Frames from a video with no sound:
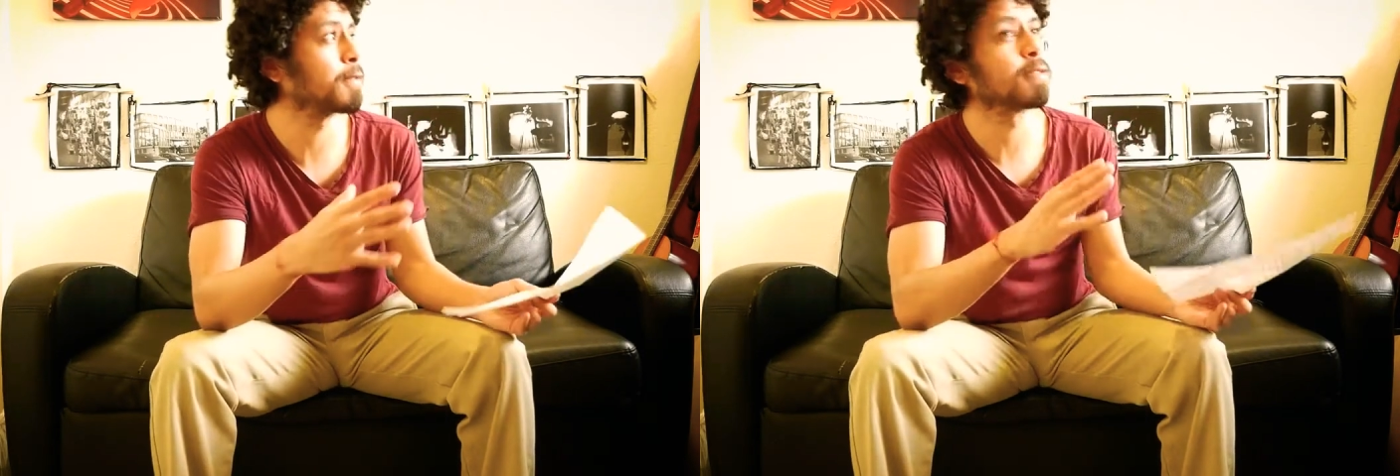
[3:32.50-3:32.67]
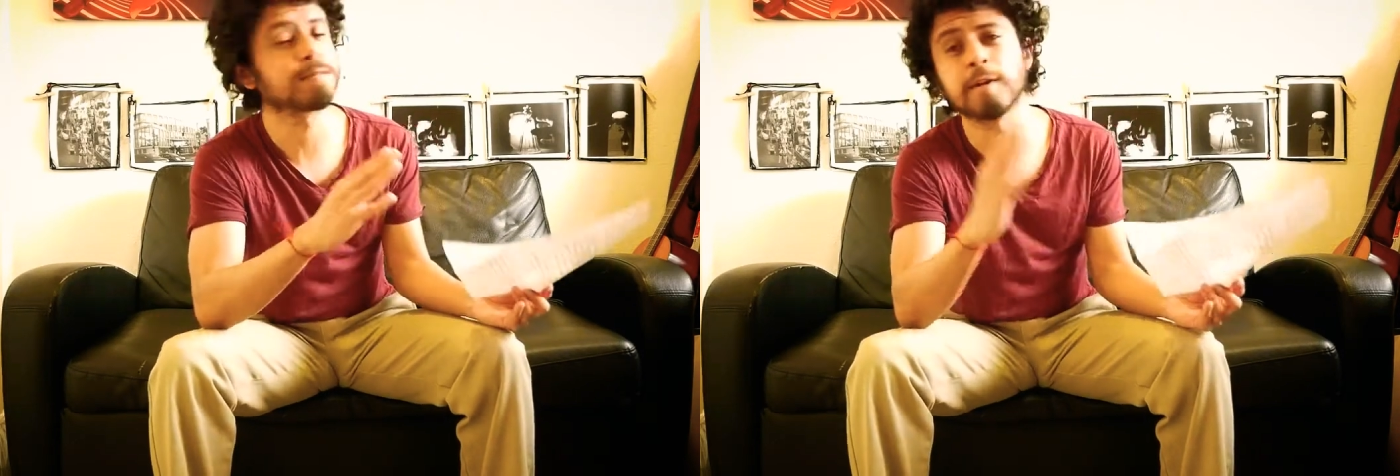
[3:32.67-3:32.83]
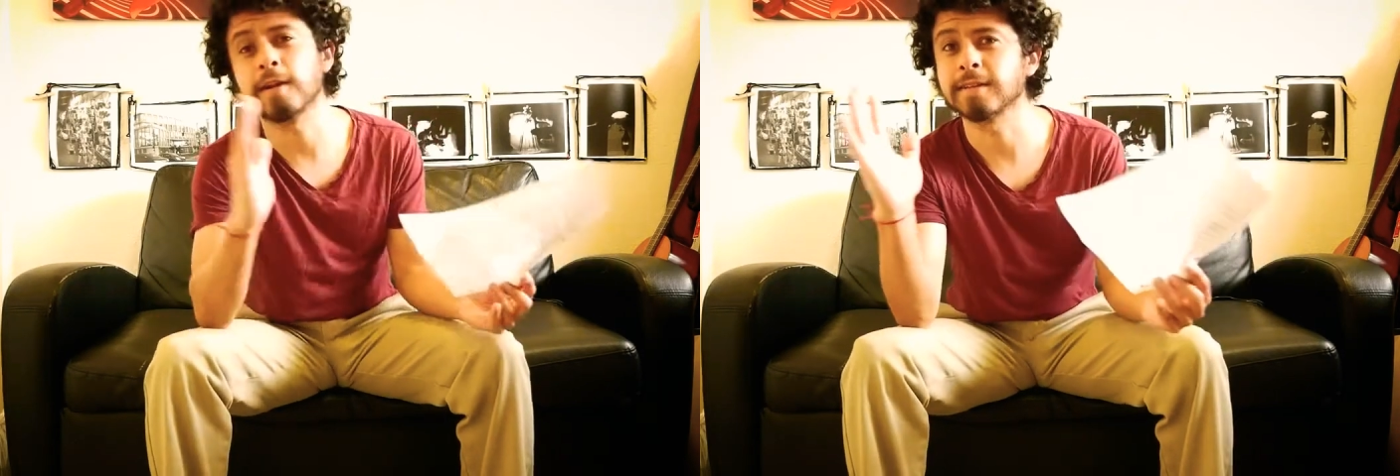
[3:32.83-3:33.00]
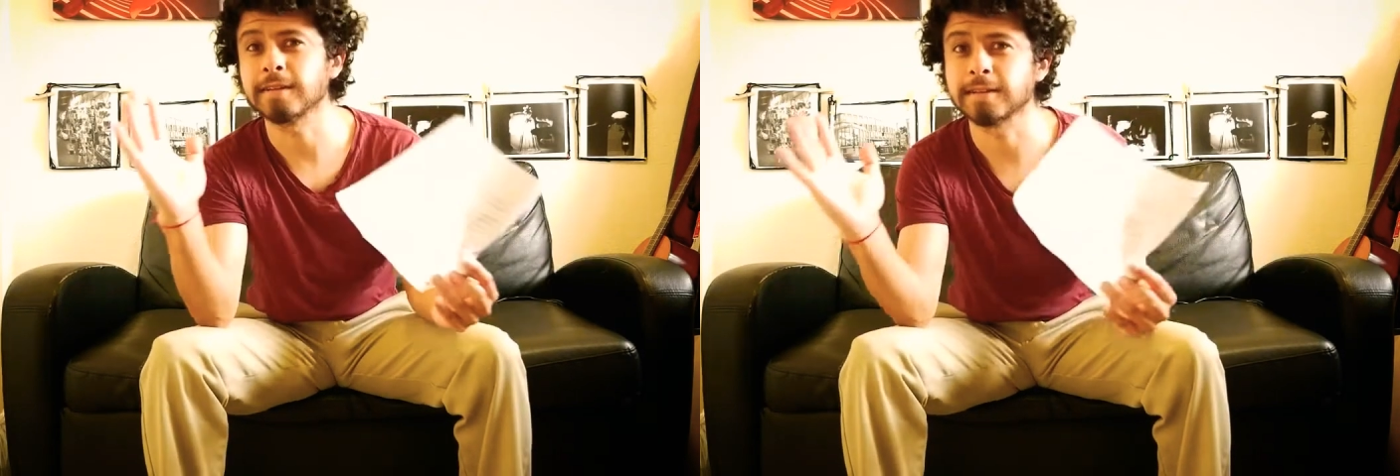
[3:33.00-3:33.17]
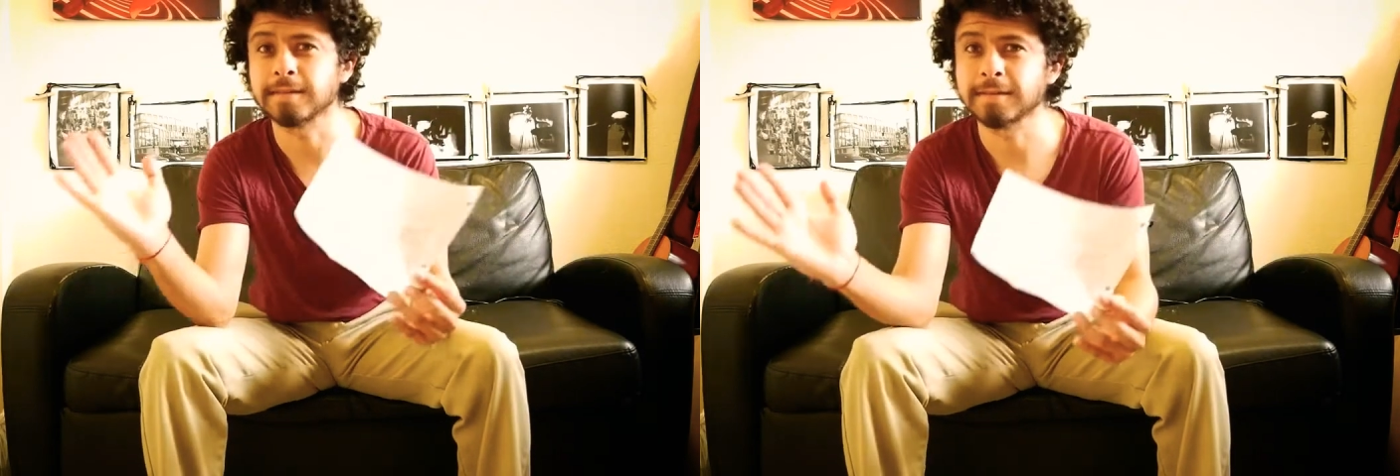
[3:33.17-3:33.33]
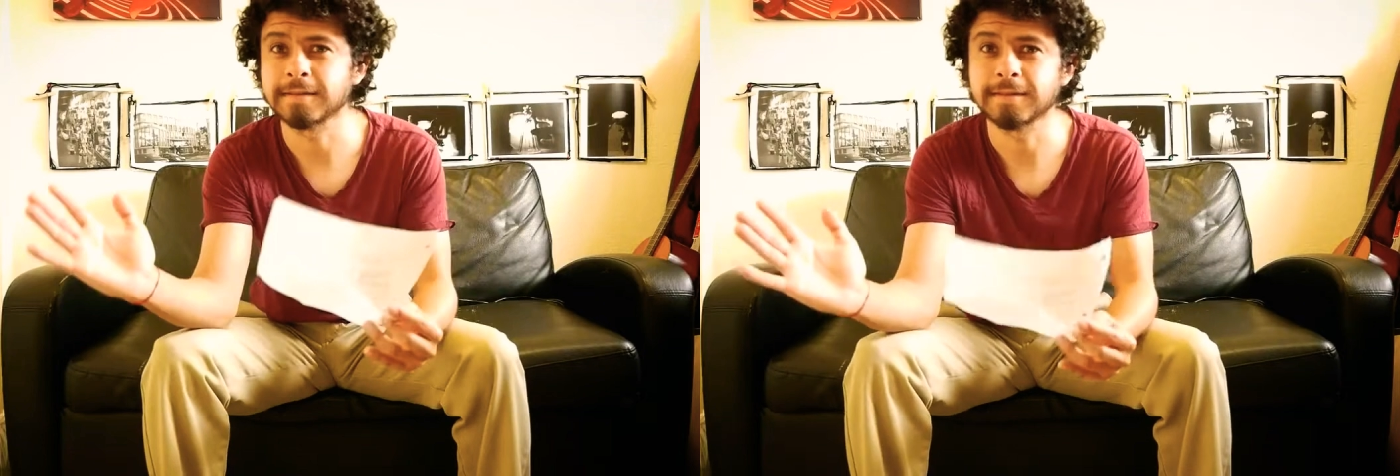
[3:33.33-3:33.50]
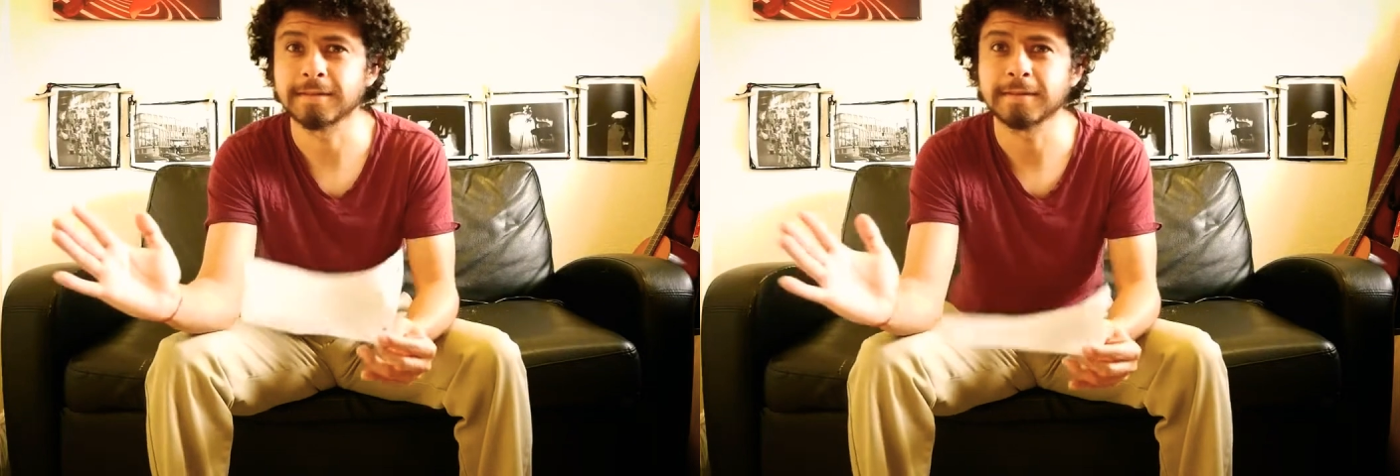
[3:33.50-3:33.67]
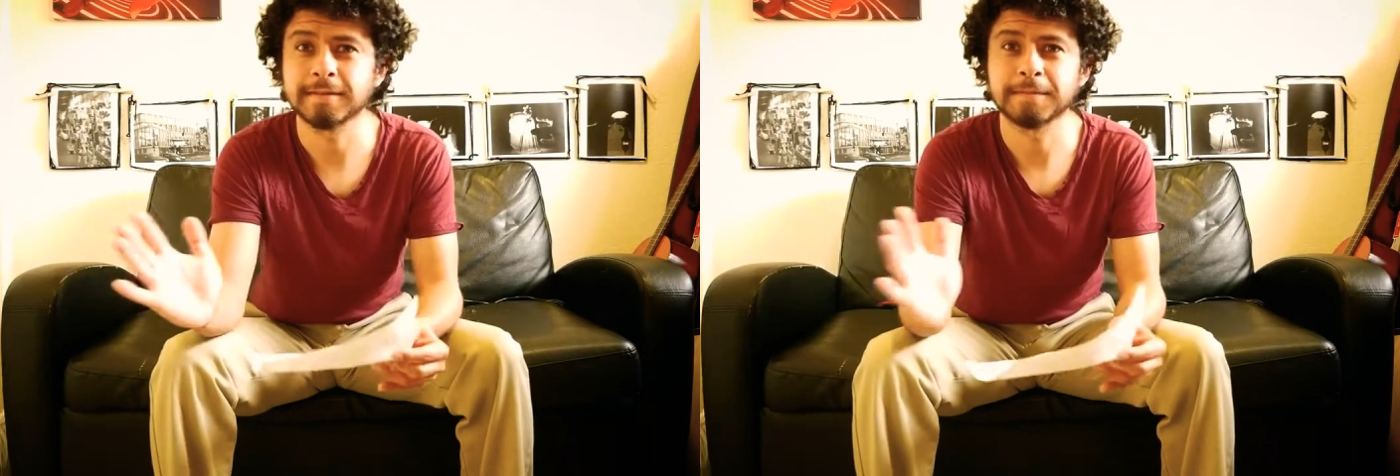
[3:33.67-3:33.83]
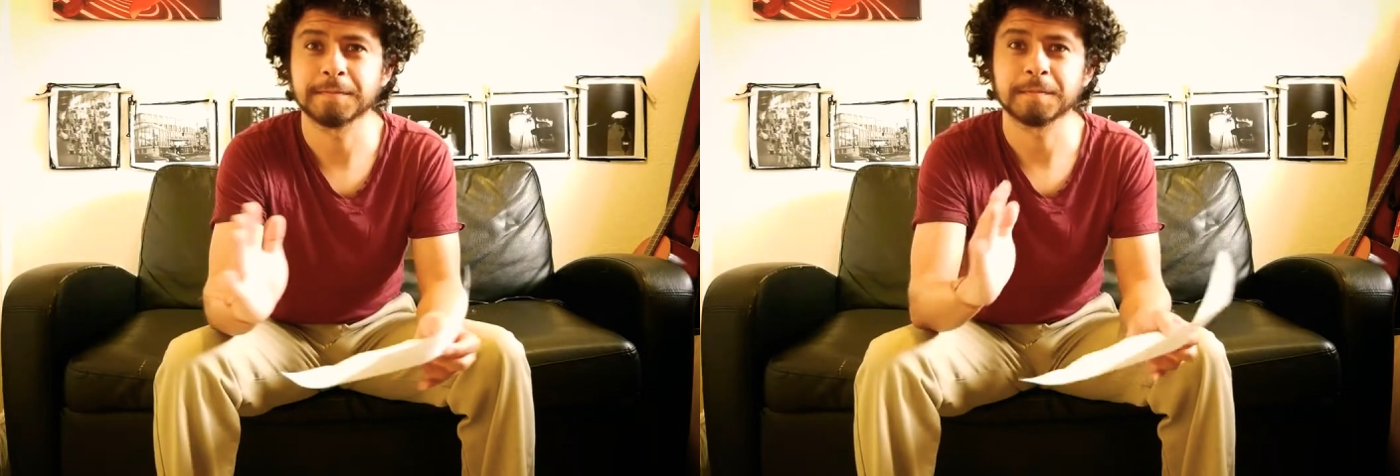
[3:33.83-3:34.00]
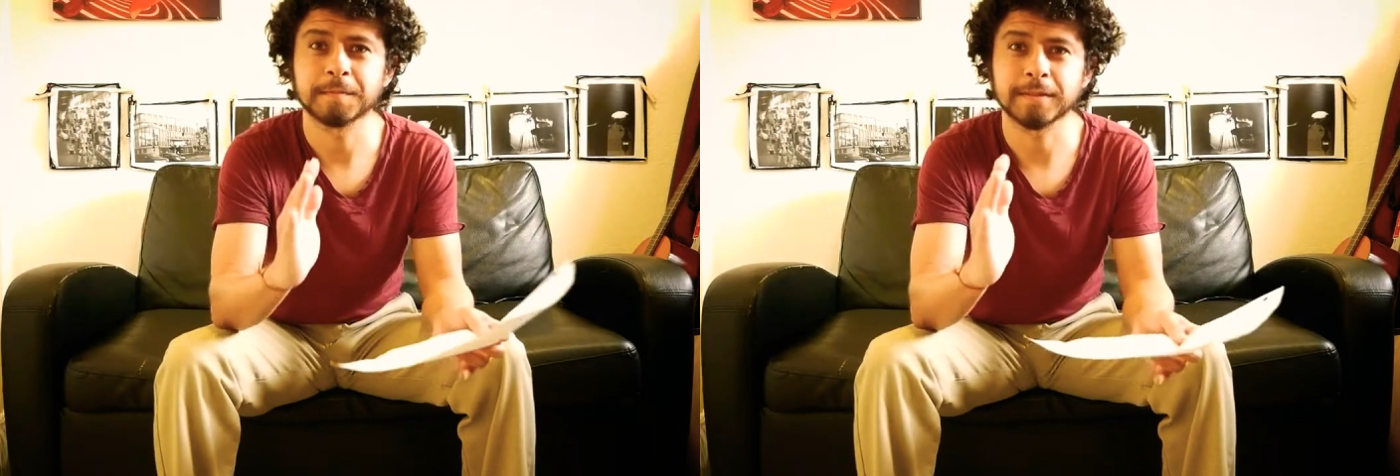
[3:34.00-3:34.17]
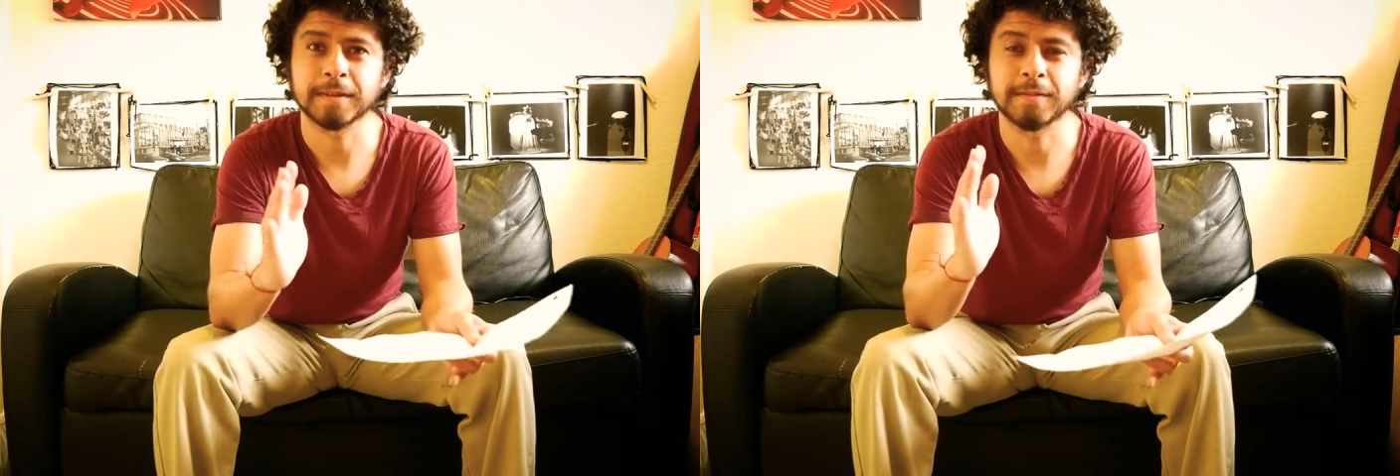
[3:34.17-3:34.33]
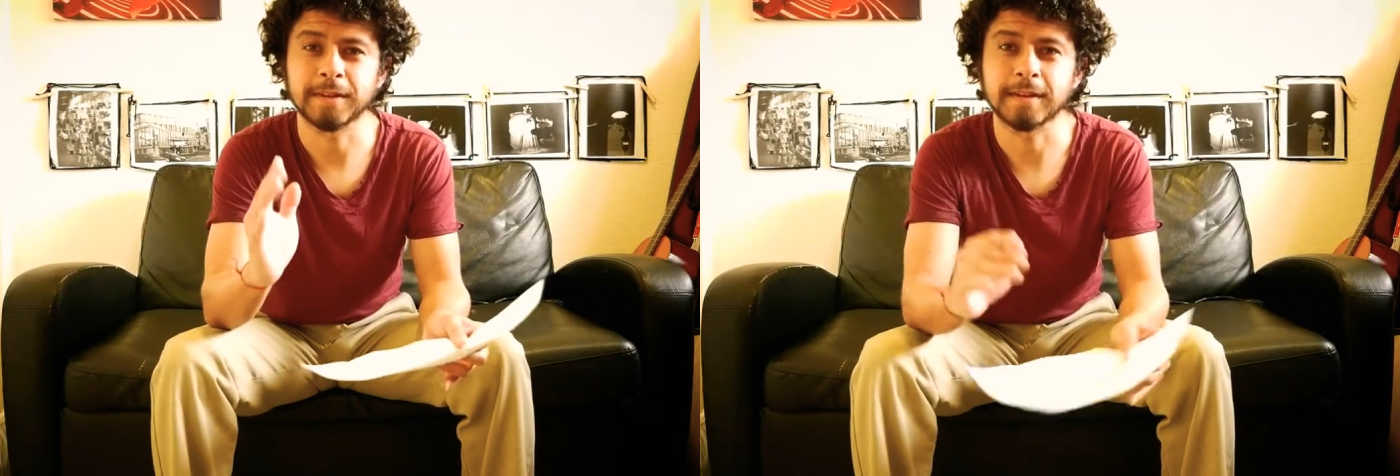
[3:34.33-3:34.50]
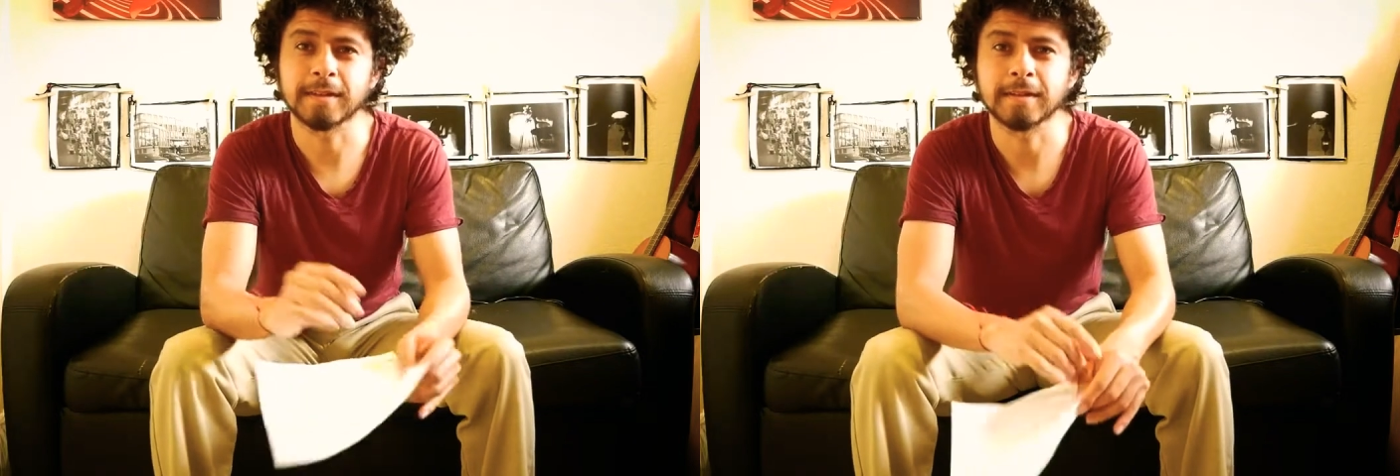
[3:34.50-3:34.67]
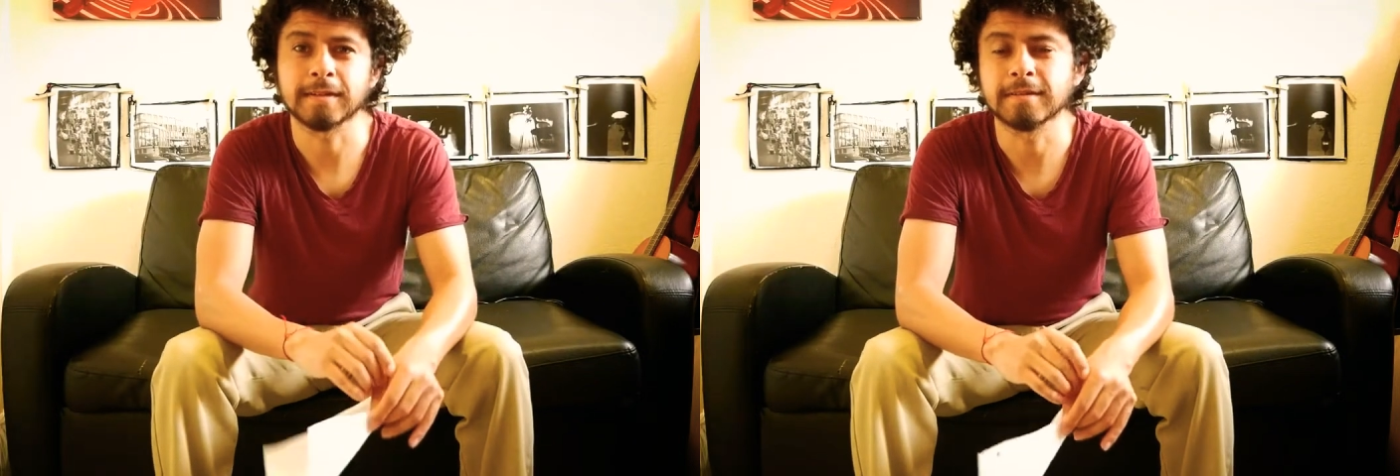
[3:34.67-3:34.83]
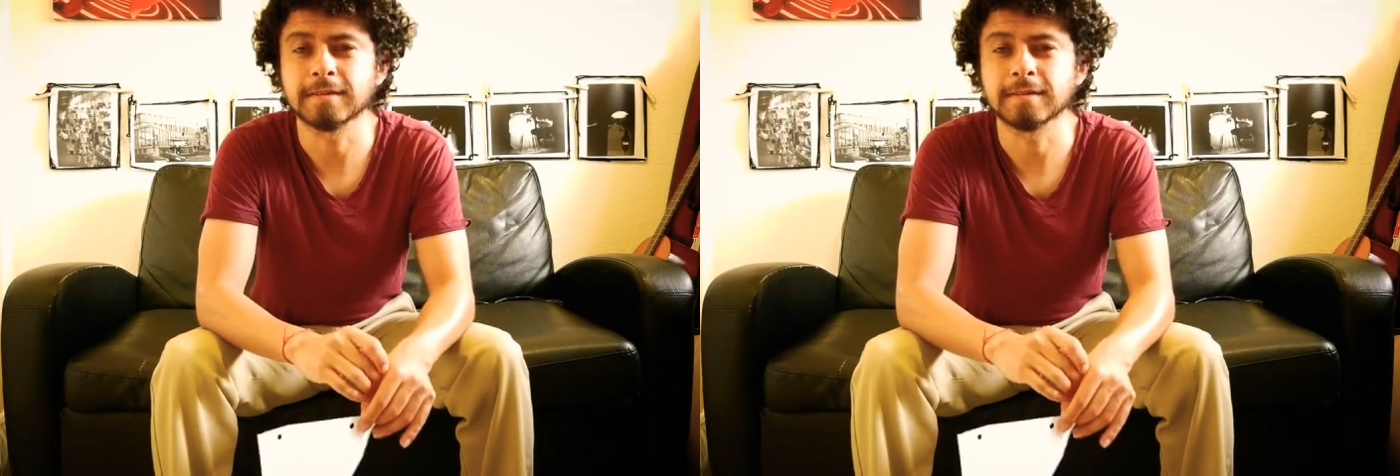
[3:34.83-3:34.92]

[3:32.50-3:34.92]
small in here, if anything.